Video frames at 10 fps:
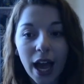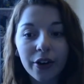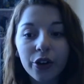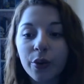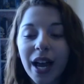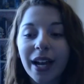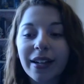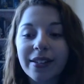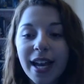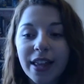I don't know what I
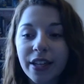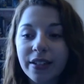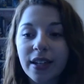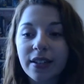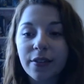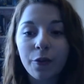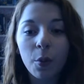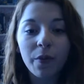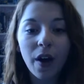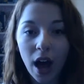can say. It's a
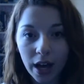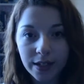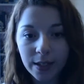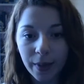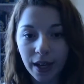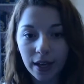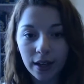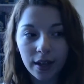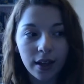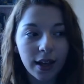form of art to me.
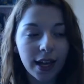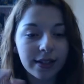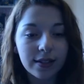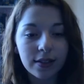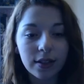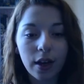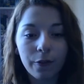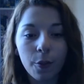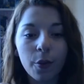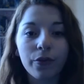It's a
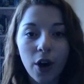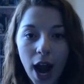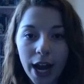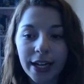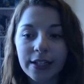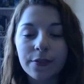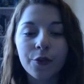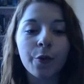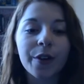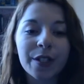form of writing. It's a
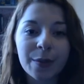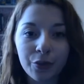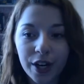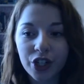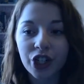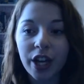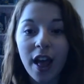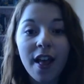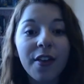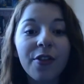form of inspiration.
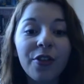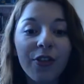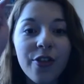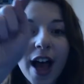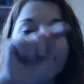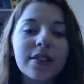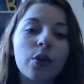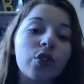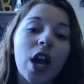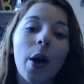That's
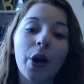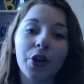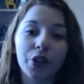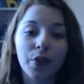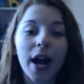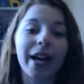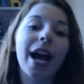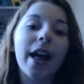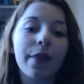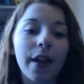also how I go into writing.
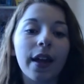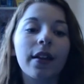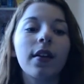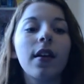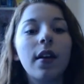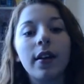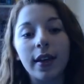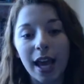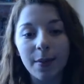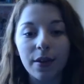I thank
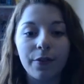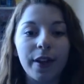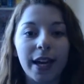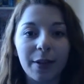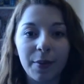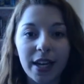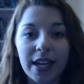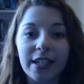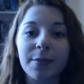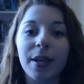gaming for getting me
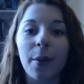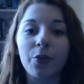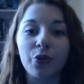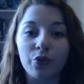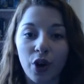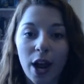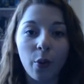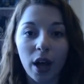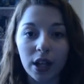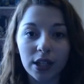into be able to write
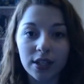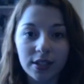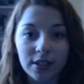well.